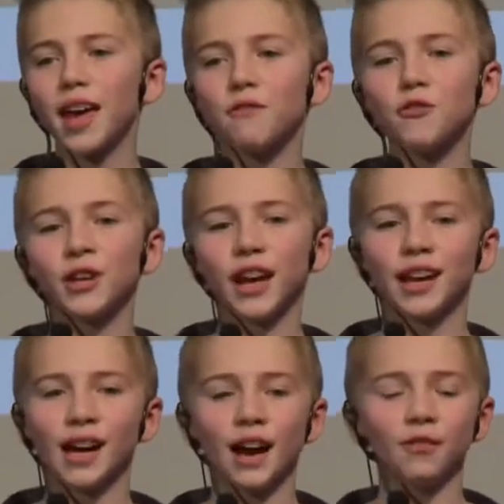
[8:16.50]
every
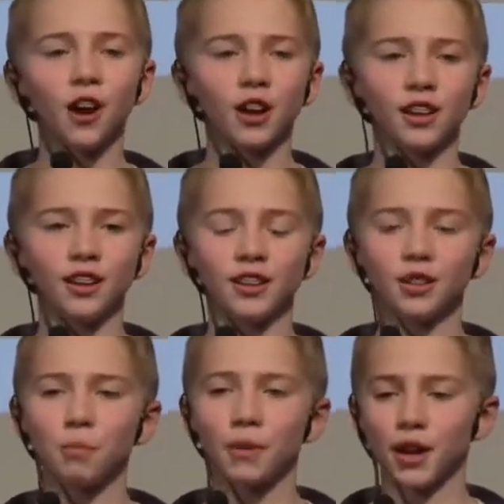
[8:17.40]
day I've gotten a
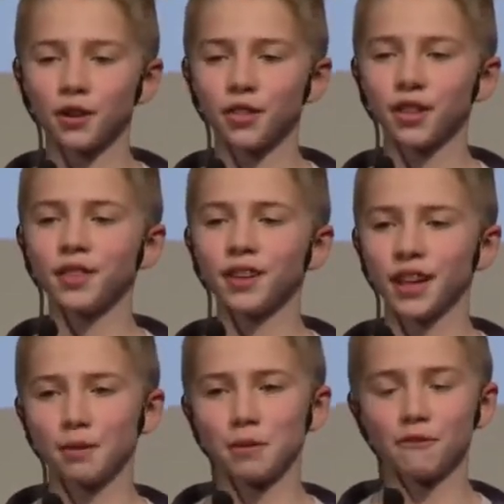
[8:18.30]
little better than the
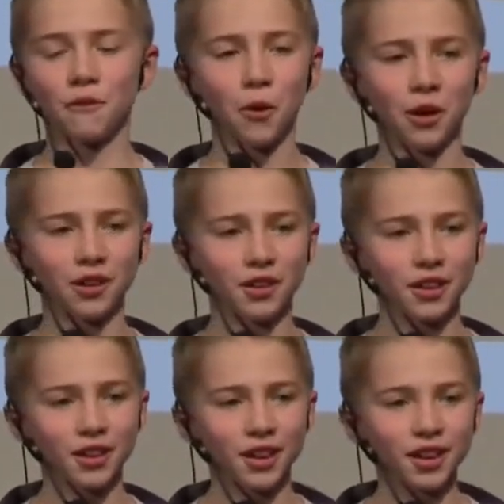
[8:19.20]
day before.
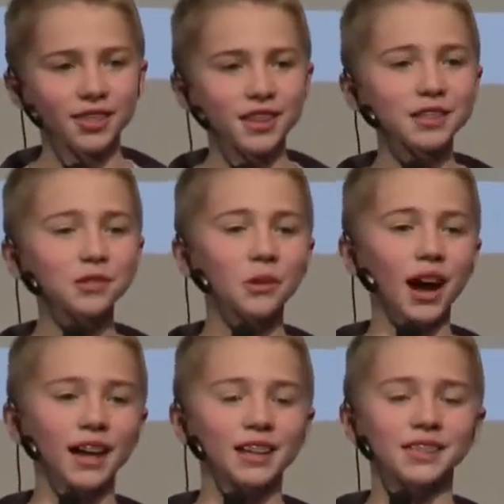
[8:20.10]
This is
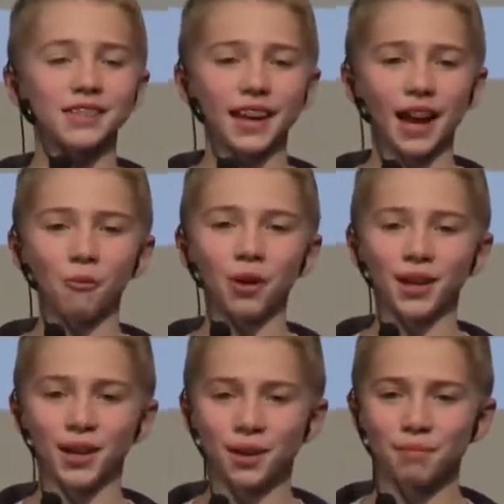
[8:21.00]
why I can say I'm
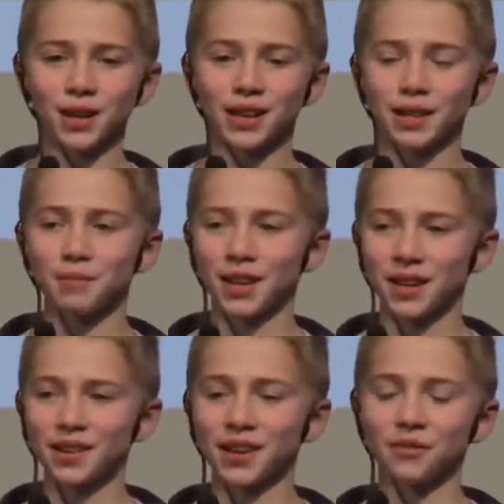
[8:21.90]
winning, because I'm
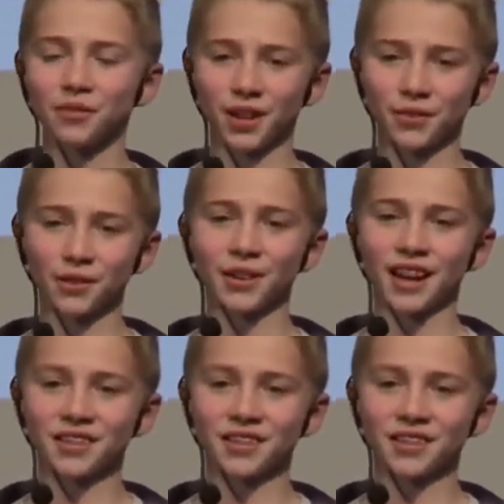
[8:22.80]
here in front of you now